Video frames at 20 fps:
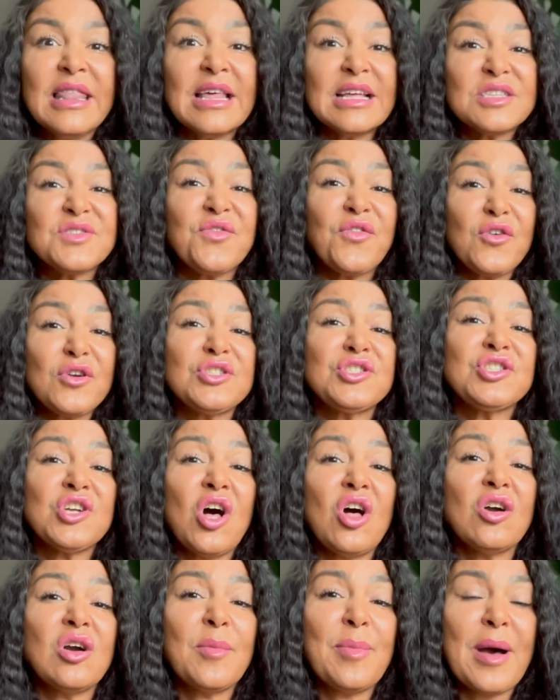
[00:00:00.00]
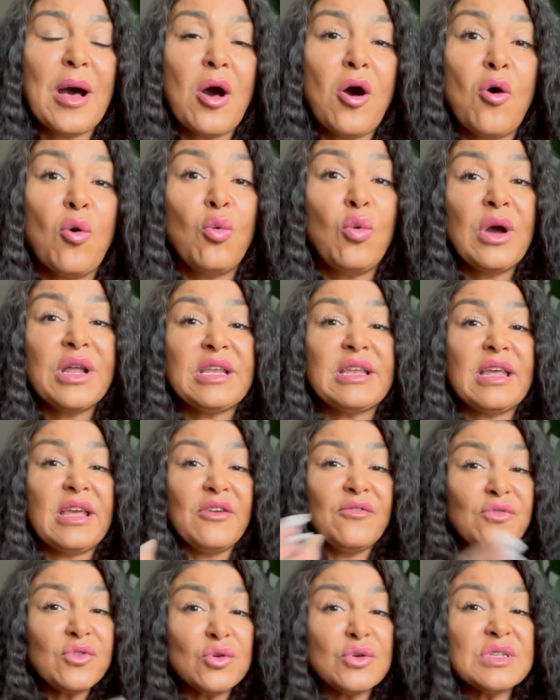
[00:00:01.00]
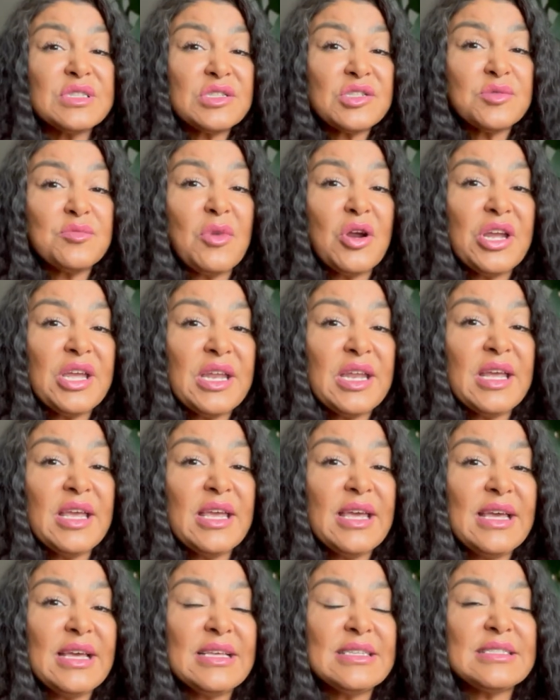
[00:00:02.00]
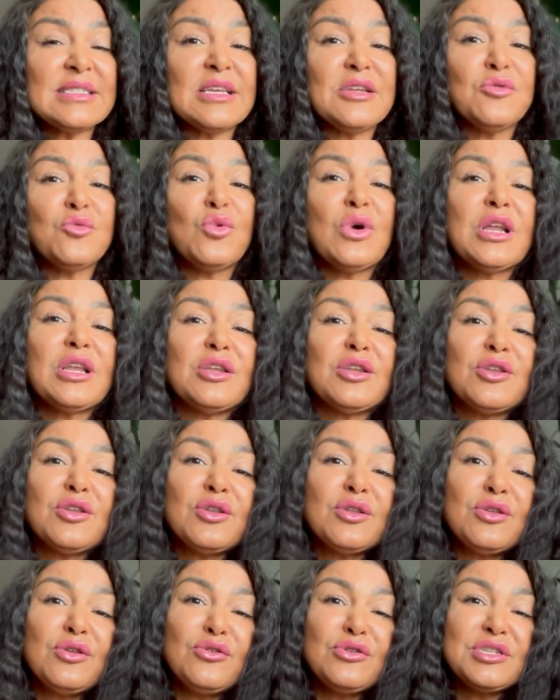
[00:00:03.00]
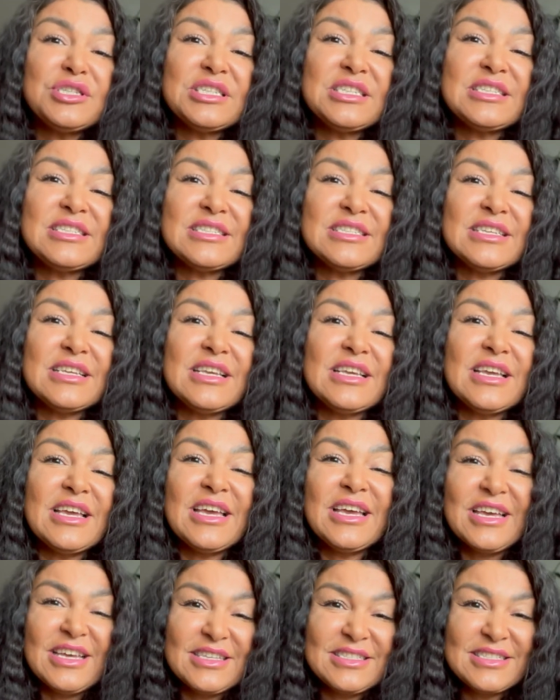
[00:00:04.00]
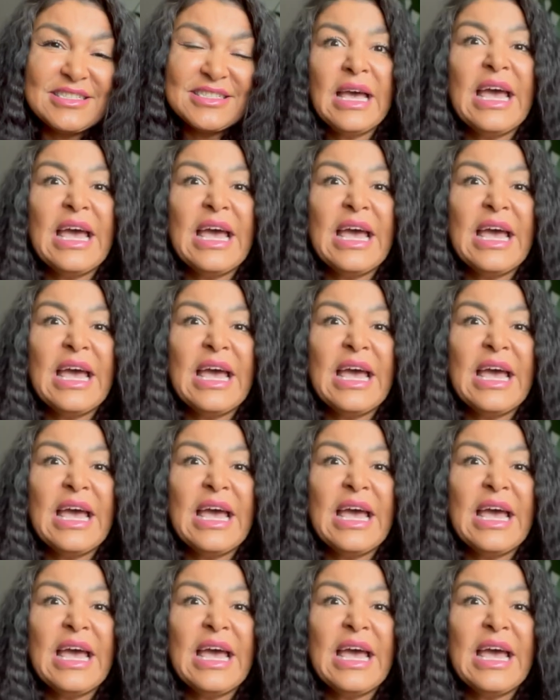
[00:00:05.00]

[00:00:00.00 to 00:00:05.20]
Let's first talk about what influencer marketing is and what U G C is.